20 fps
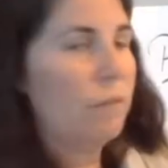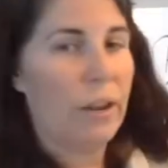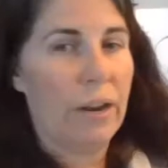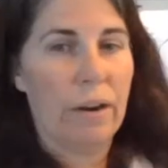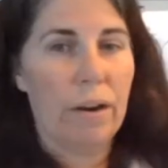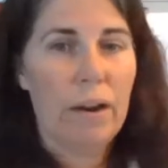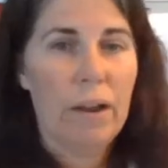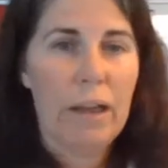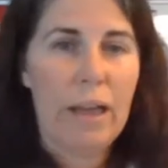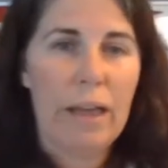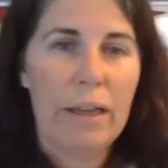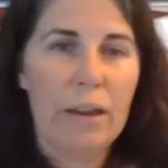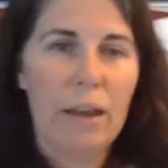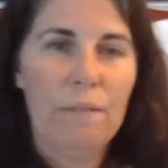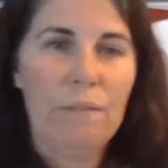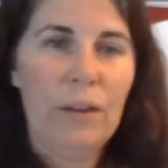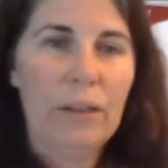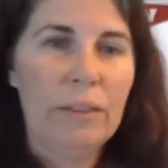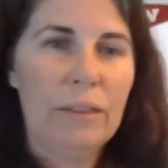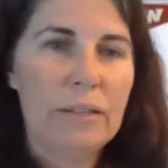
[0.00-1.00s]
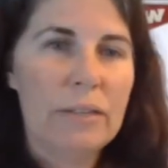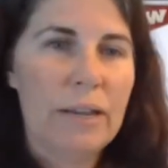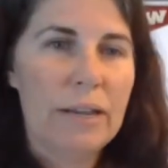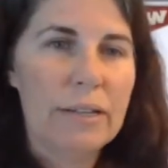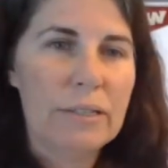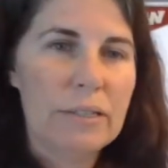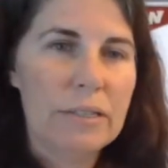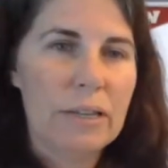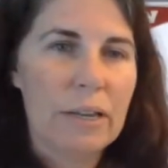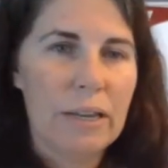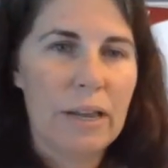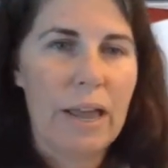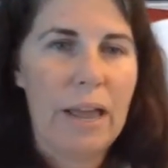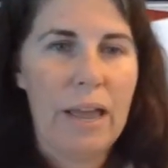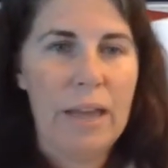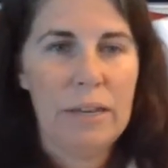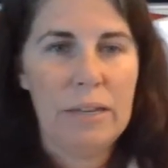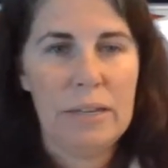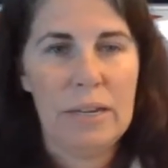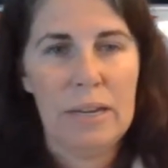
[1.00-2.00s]
era, and I've got the dates
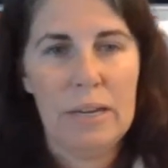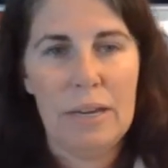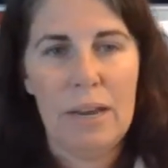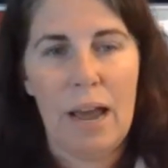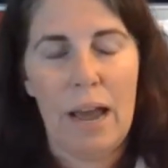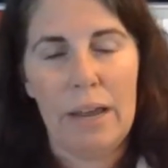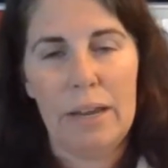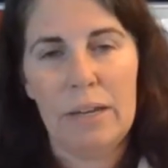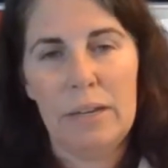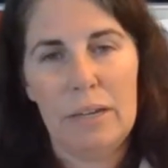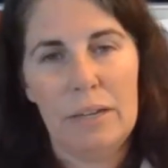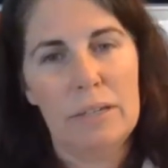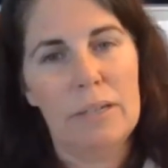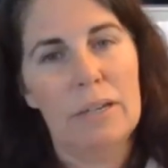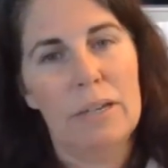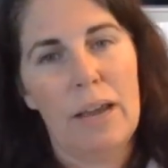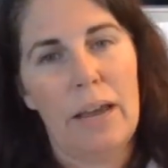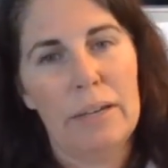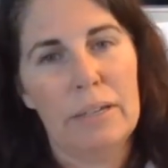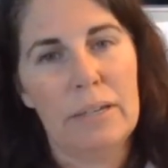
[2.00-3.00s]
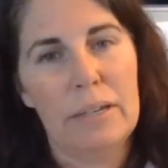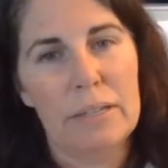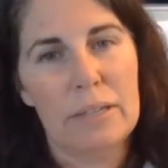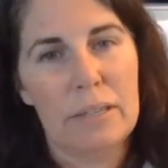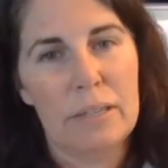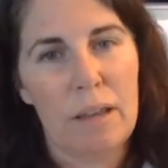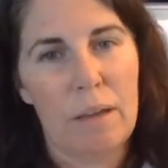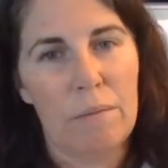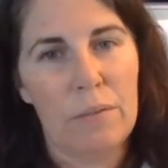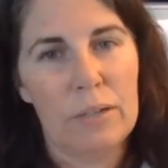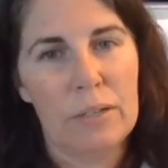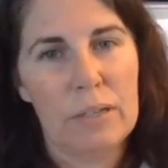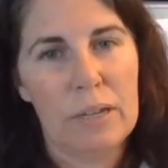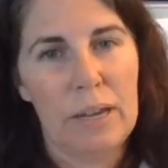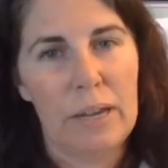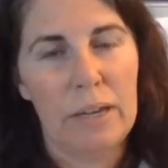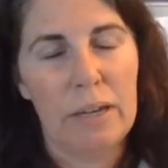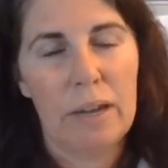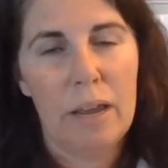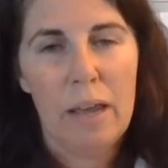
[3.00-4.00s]
1890 to
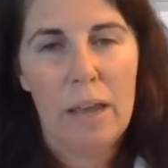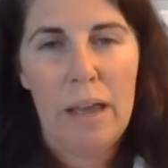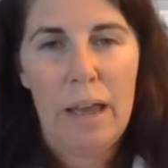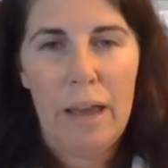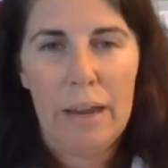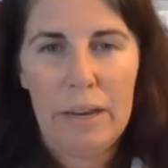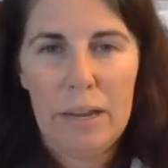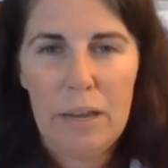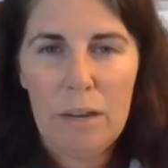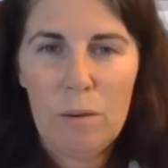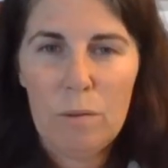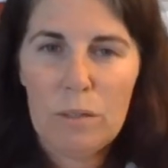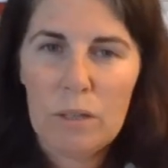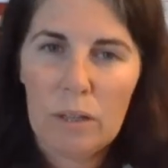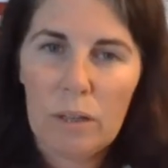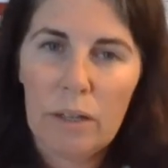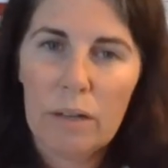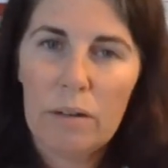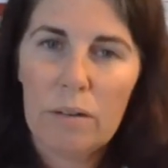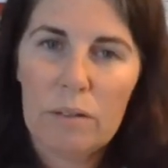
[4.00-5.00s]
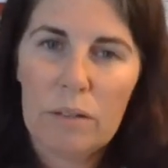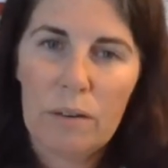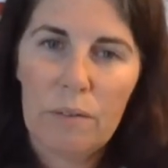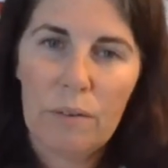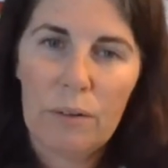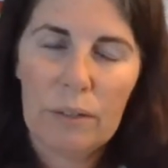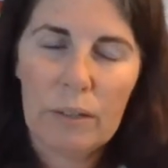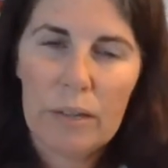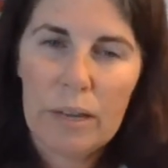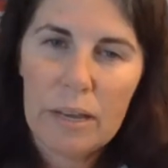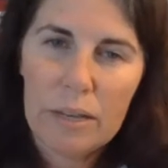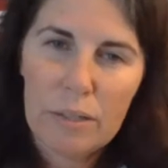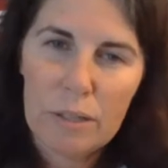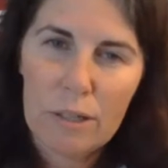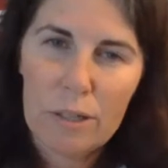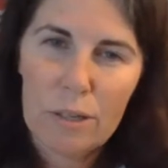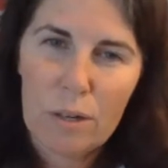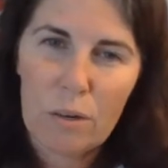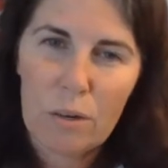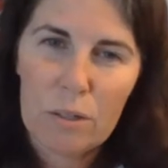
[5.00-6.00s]
1917, and he goes a little differently. He
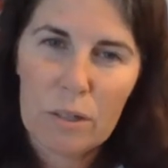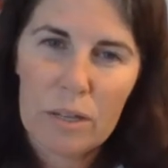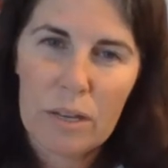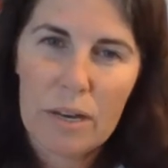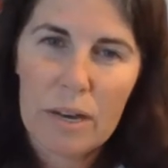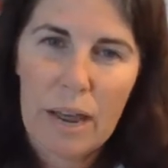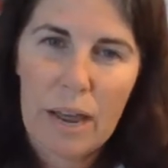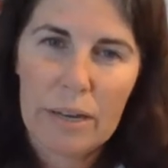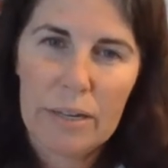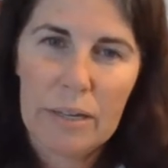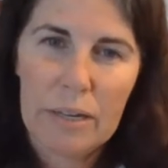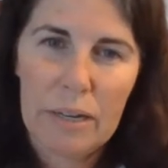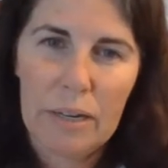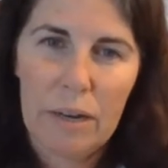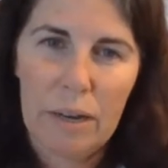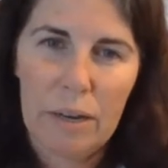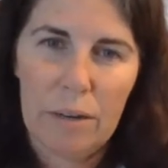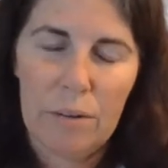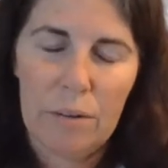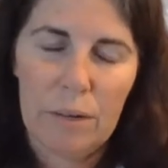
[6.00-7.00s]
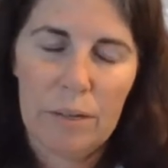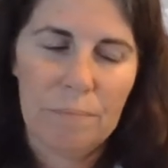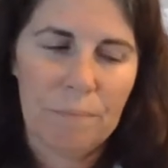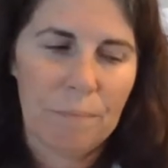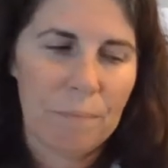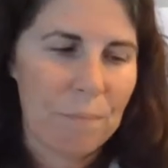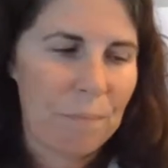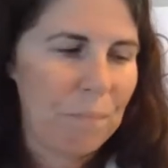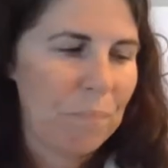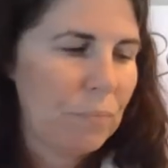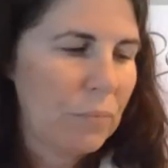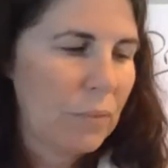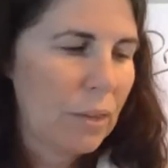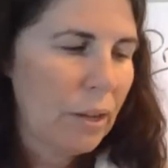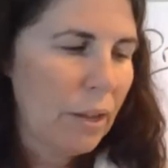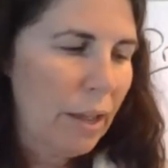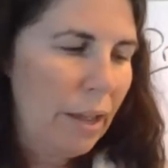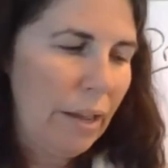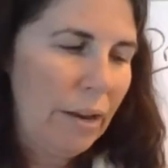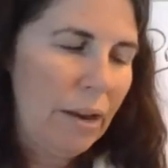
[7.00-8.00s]
starts in 1900,
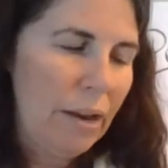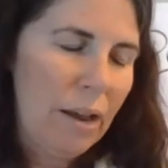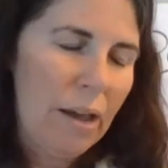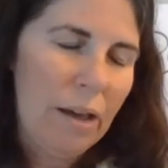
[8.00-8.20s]
and